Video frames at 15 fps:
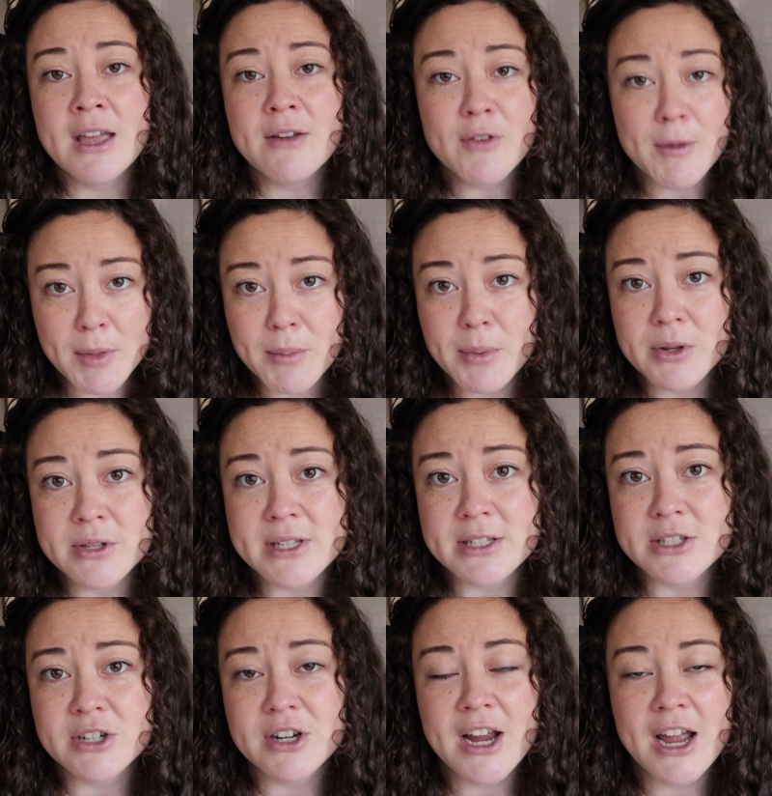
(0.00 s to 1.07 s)
from the birth
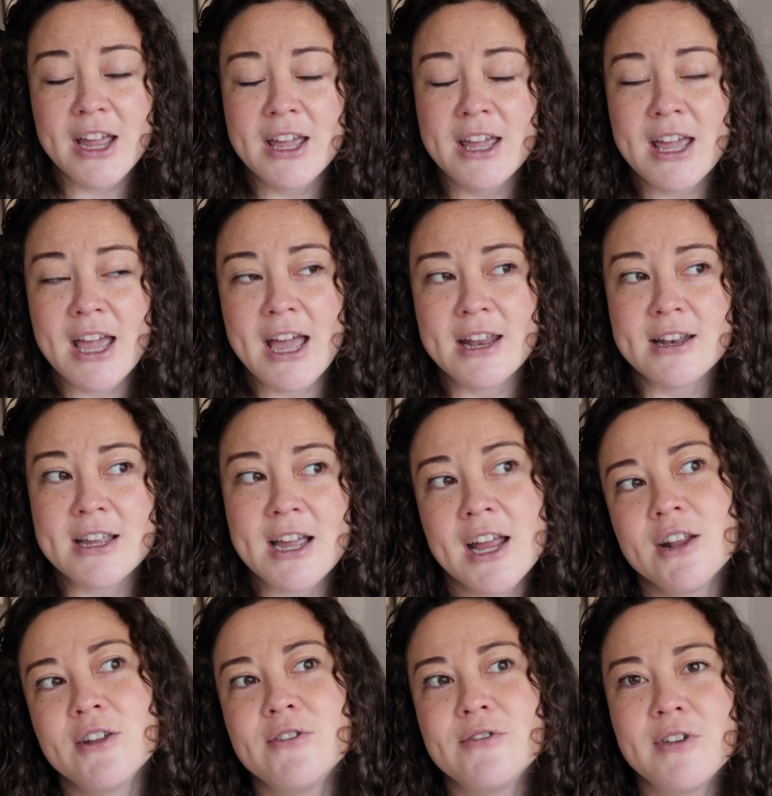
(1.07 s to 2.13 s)
center. I had
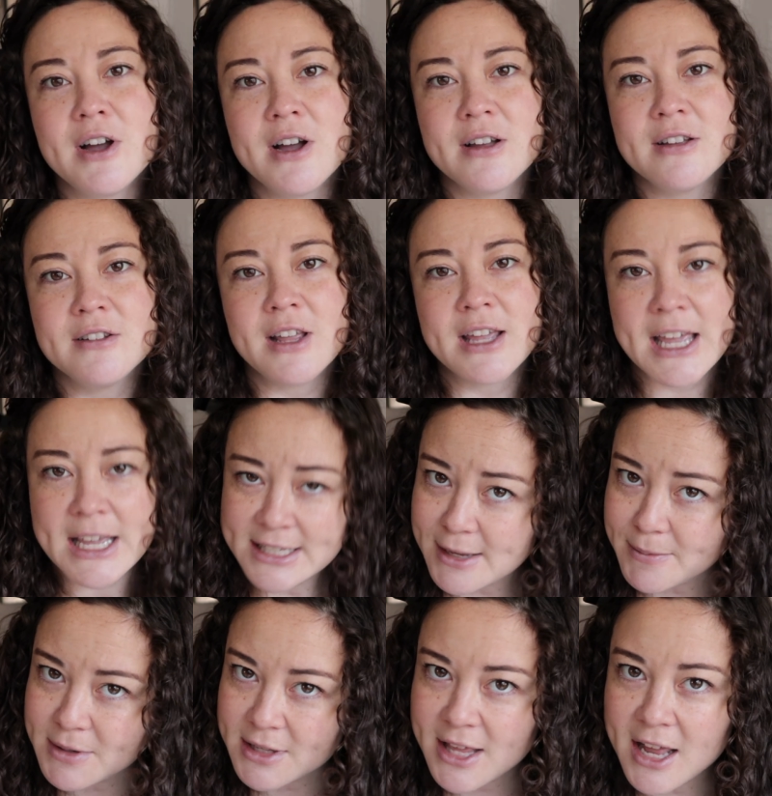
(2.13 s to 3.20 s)
kind of like
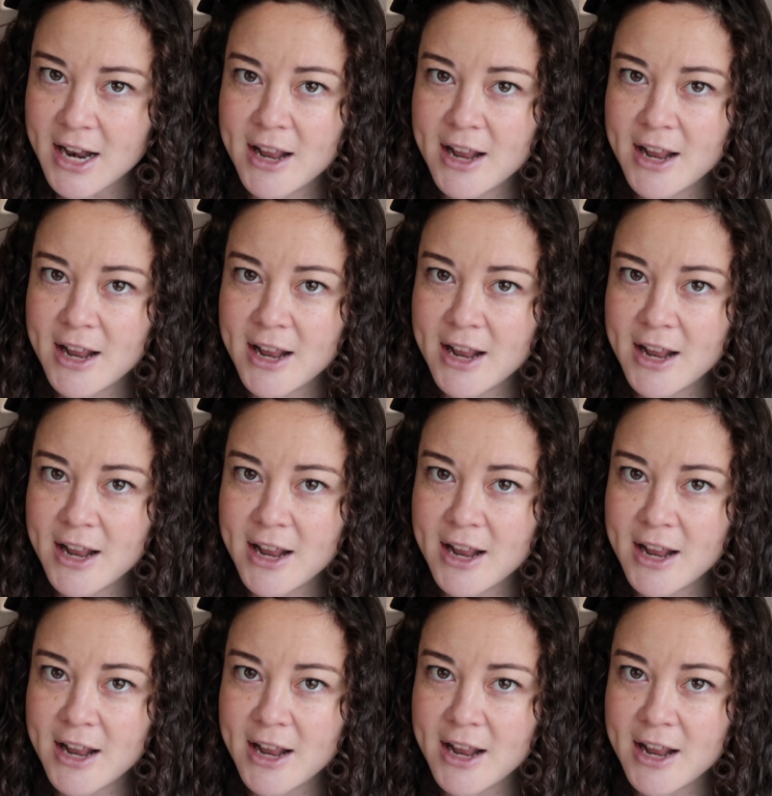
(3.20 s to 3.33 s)
accepted that.